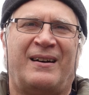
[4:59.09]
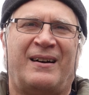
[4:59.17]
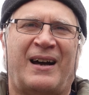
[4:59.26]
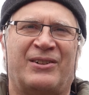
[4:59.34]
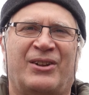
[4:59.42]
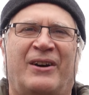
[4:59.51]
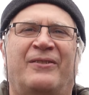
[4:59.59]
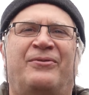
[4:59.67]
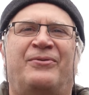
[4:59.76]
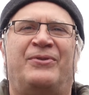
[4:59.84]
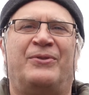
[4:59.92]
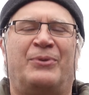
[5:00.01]
I love
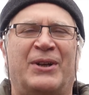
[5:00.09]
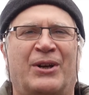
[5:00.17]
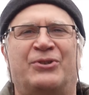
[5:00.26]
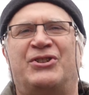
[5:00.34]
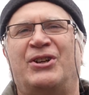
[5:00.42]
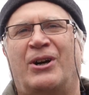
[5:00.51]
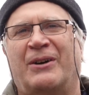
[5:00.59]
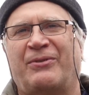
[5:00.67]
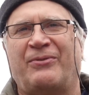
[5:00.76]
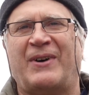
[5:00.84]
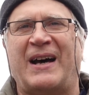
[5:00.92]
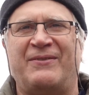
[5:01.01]
Ricoh GR for
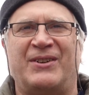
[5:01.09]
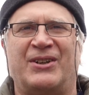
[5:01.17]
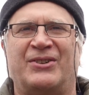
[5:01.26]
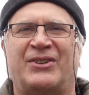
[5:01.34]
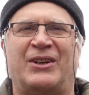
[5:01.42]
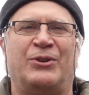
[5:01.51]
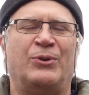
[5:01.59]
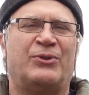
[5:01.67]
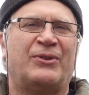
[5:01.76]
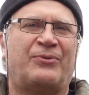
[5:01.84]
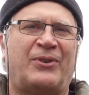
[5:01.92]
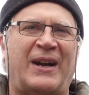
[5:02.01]
5 years. I use
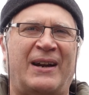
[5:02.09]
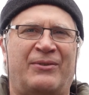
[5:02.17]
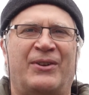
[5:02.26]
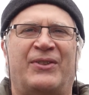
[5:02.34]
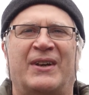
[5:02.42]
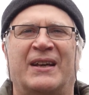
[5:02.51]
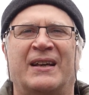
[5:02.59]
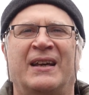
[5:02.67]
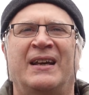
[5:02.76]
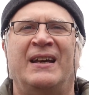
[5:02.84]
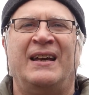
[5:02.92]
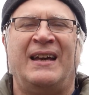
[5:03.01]
it for everything,
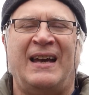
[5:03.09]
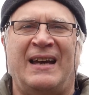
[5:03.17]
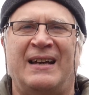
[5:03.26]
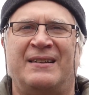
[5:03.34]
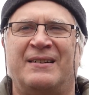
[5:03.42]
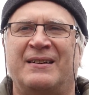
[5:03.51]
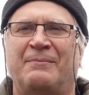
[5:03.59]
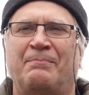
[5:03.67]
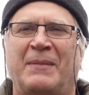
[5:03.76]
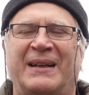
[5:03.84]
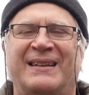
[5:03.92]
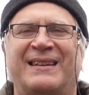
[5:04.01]
and
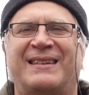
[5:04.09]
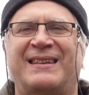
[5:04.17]
many of the